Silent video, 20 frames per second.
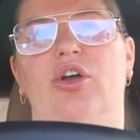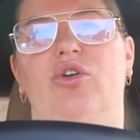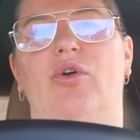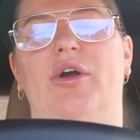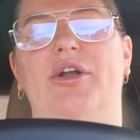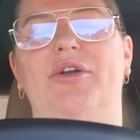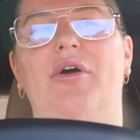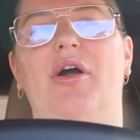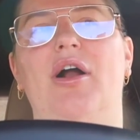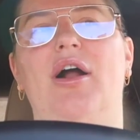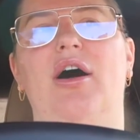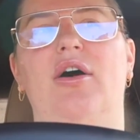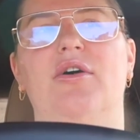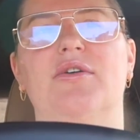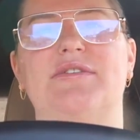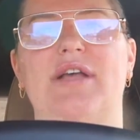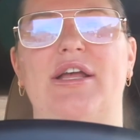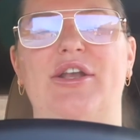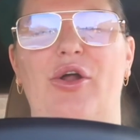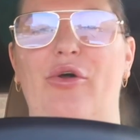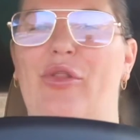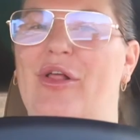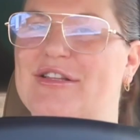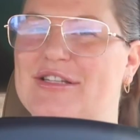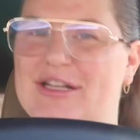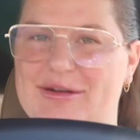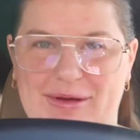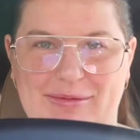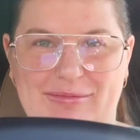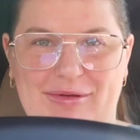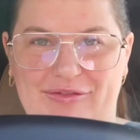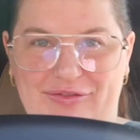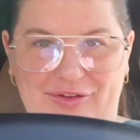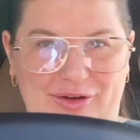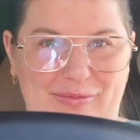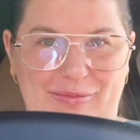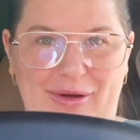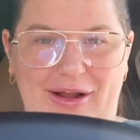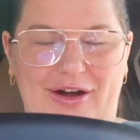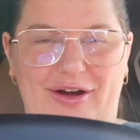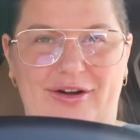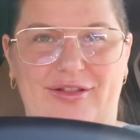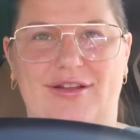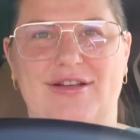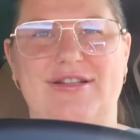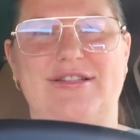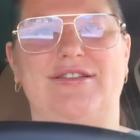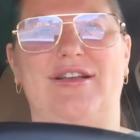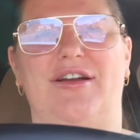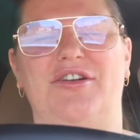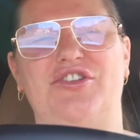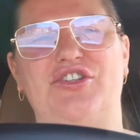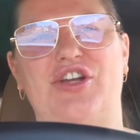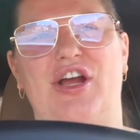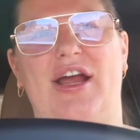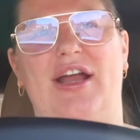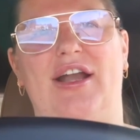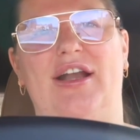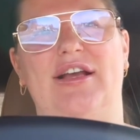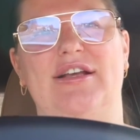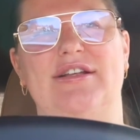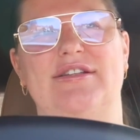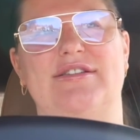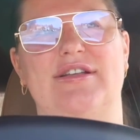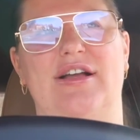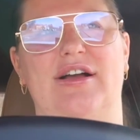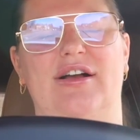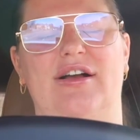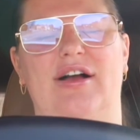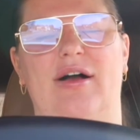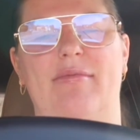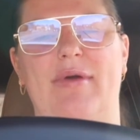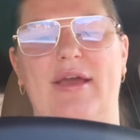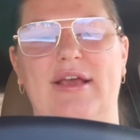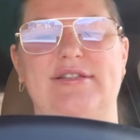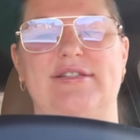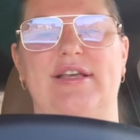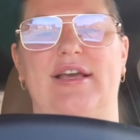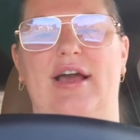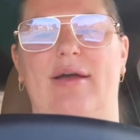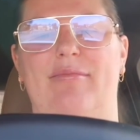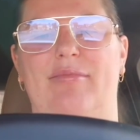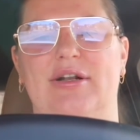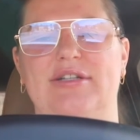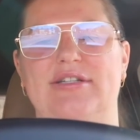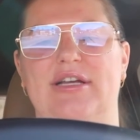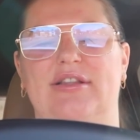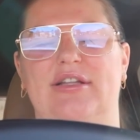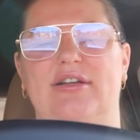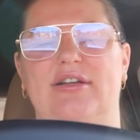going to our house, I know that's gonna make me feel better. This sunshine is amazing. I'm gonna take